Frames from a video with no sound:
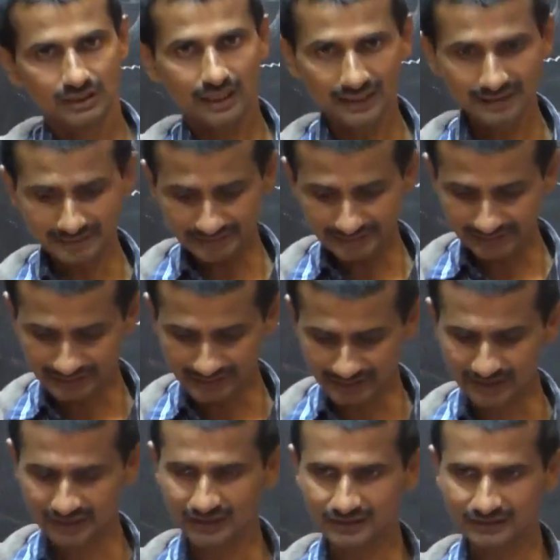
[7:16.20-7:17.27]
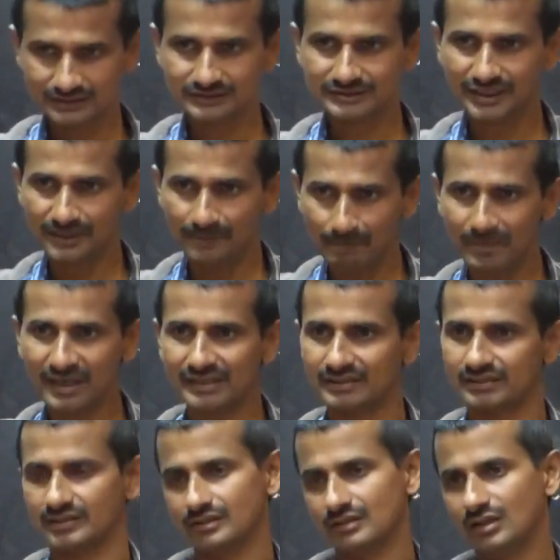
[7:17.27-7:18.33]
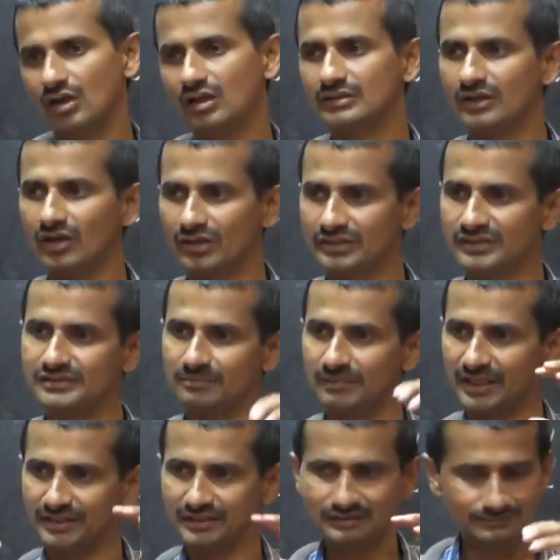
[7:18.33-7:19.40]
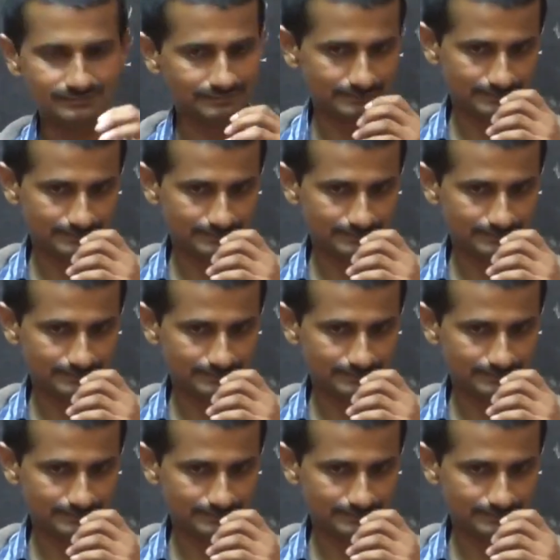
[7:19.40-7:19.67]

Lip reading: And such the impact on his mind,